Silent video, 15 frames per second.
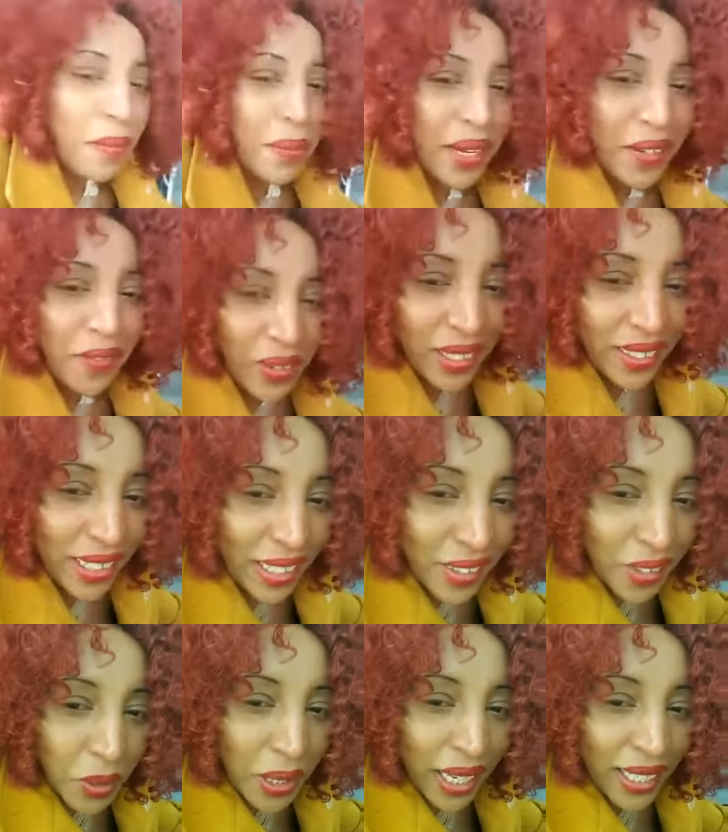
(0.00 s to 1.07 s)
my breakfast,
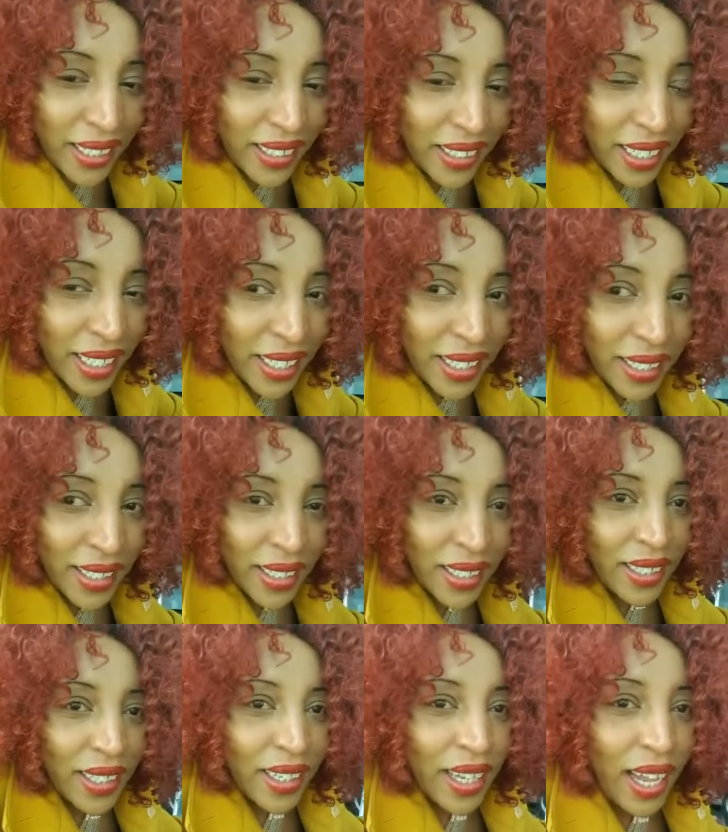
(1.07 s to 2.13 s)
as you can see.
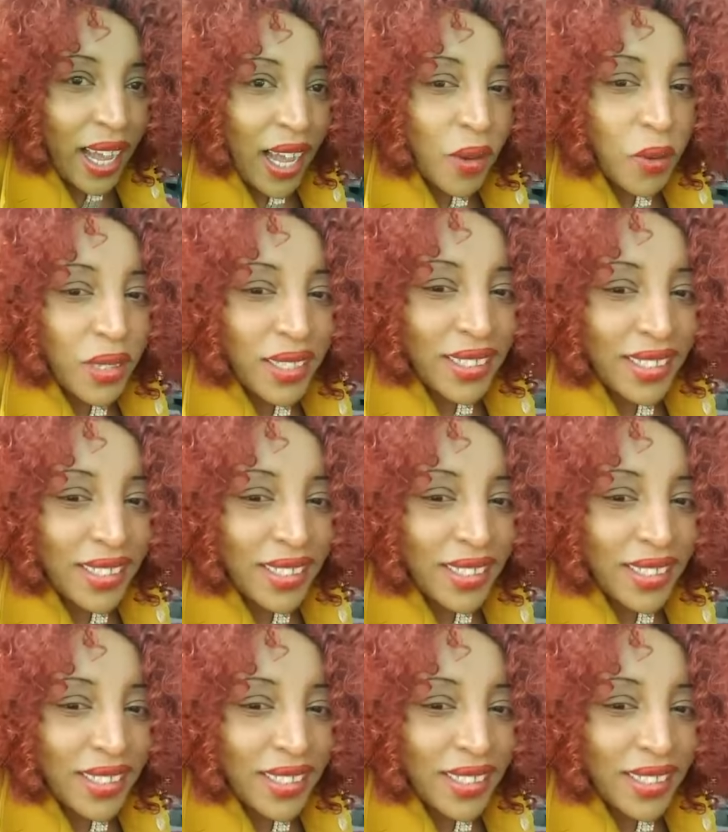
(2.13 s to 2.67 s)
I